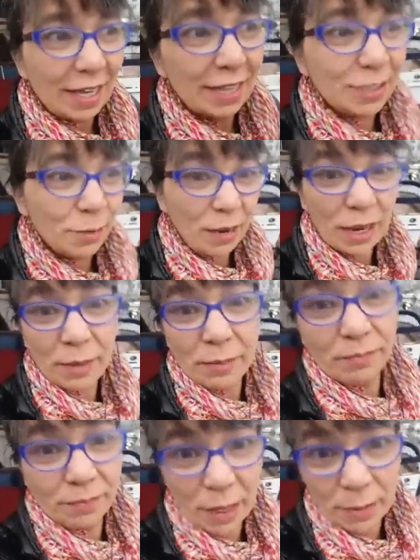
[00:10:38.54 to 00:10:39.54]
my
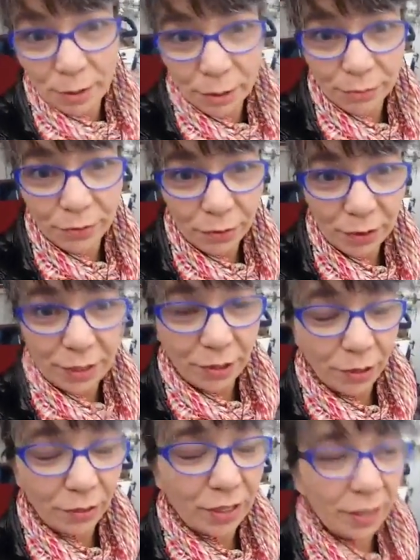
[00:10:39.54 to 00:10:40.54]
portfolio
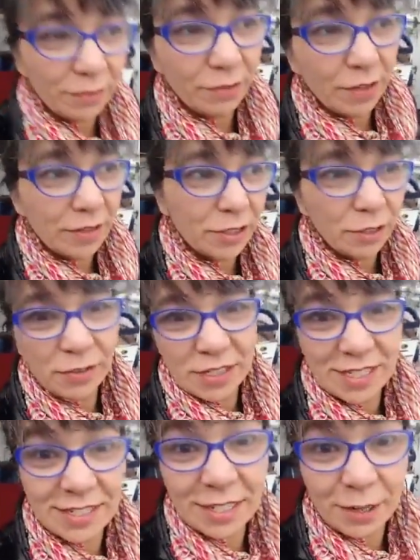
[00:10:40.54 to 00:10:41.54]
of
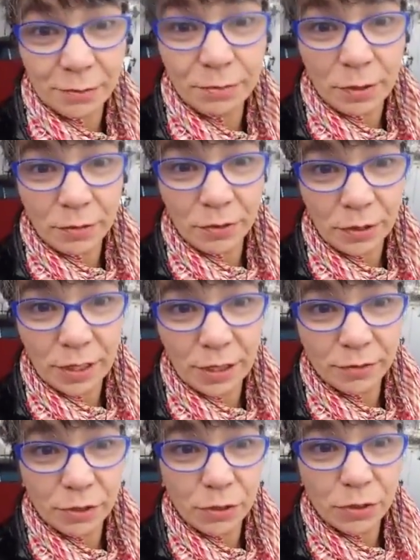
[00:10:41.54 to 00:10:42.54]
services and our portfolio of
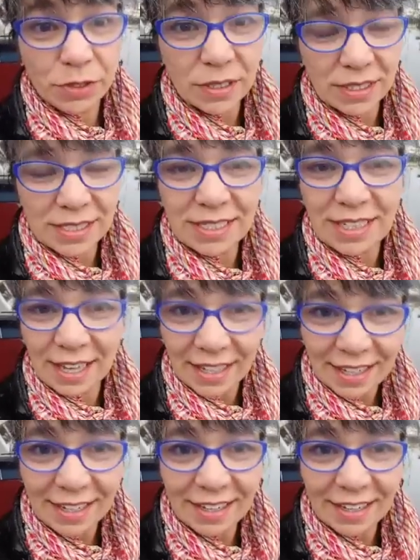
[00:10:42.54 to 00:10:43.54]
tools, because yeah,
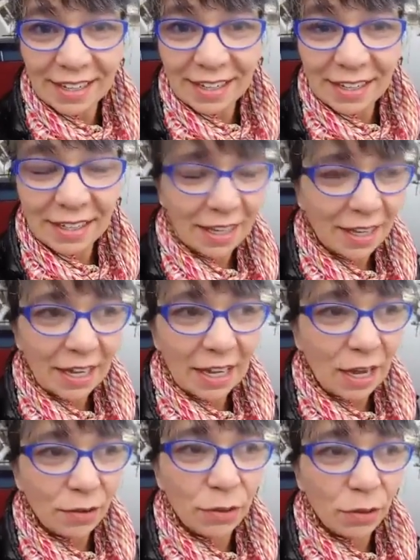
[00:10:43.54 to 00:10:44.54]

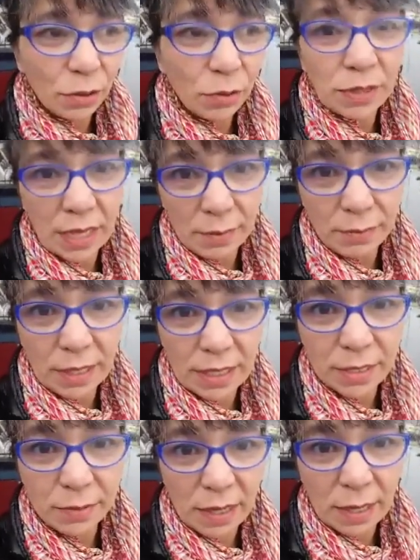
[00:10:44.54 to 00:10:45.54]
how cool would that be to
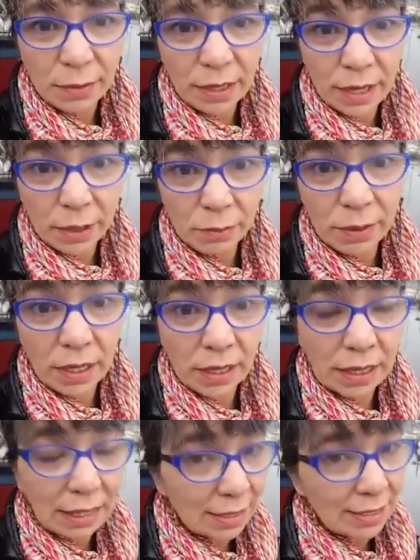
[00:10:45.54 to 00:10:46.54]
be able to help
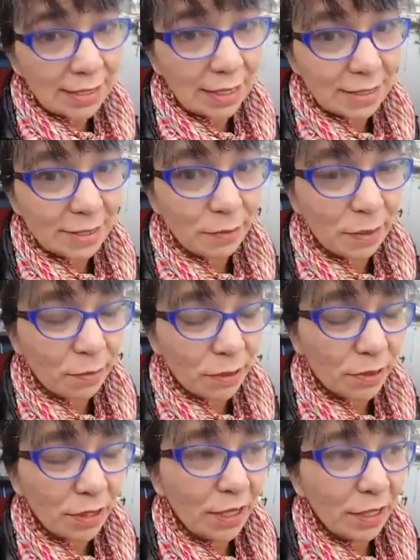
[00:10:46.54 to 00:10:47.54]
lots and lots of people
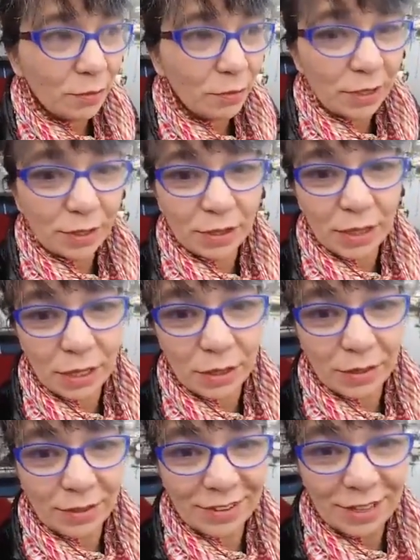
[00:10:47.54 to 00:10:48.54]
with their
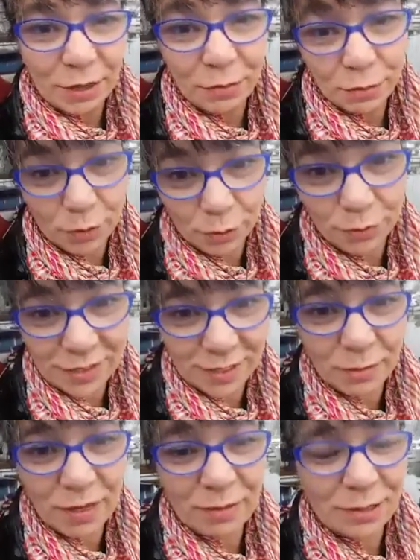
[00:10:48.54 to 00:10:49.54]
roofs, to be
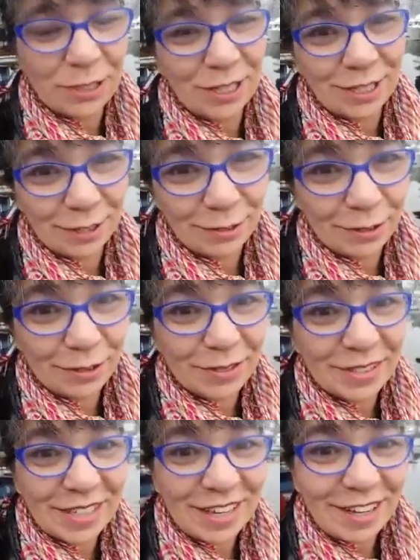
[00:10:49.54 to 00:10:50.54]
able to check their roofs,
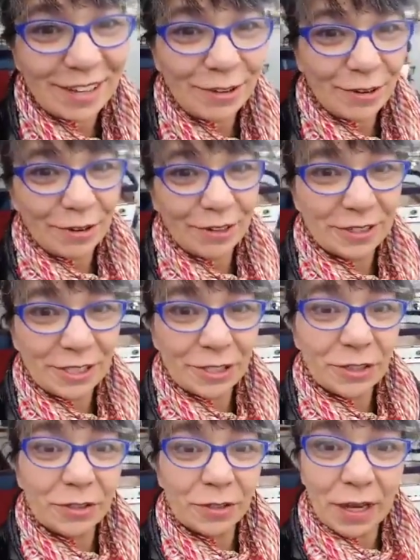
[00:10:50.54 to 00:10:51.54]
or
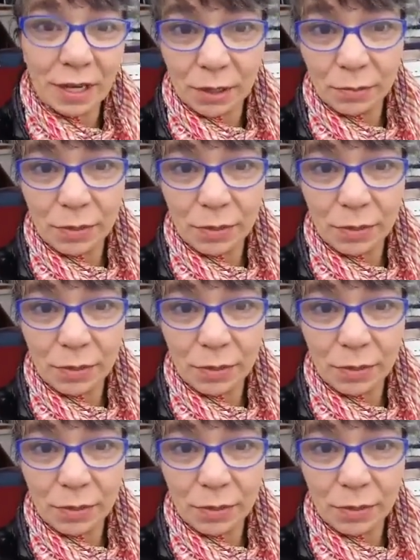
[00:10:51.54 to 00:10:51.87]
to help